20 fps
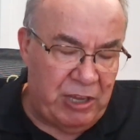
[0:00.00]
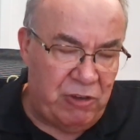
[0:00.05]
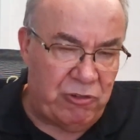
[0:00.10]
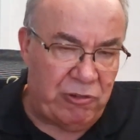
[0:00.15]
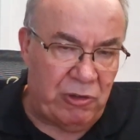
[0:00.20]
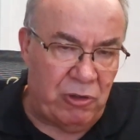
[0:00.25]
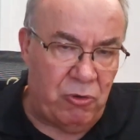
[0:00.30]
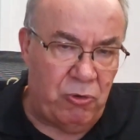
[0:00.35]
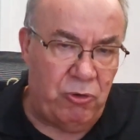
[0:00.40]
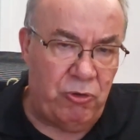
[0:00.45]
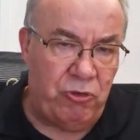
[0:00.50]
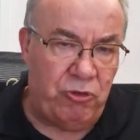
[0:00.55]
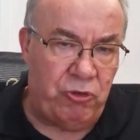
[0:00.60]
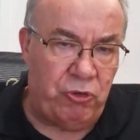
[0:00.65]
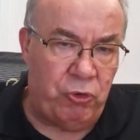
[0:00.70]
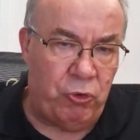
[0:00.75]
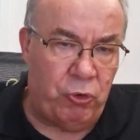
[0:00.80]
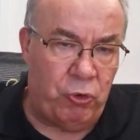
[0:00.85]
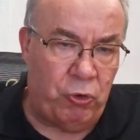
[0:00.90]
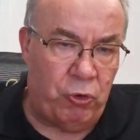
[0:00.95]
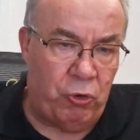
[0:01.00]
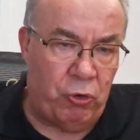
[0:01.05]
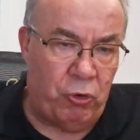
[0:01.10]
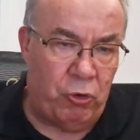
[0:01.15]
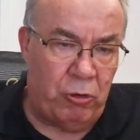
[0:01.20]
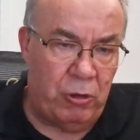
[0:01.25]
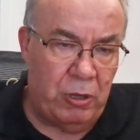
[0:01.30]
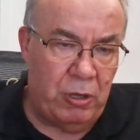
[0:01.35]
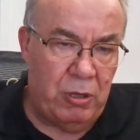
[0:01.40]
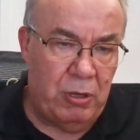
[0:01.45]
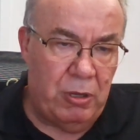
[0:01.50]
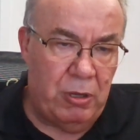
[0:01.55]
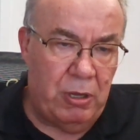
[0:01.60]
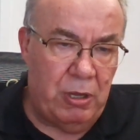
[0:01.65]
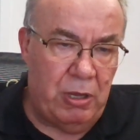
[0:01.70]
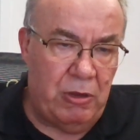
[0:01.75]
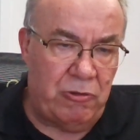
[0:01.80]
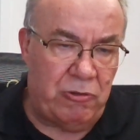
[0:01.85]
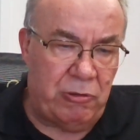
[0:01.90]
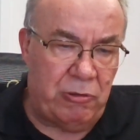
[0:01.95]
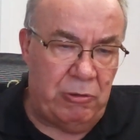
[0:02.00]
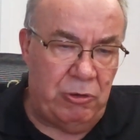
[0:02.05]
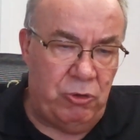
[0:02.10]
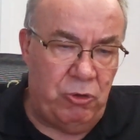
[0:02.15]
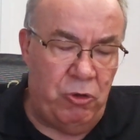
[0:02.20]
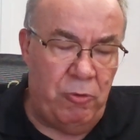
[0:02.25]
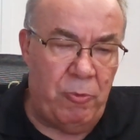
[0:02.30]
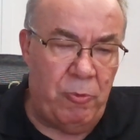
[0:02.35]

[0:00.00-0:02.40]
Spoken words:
as long as you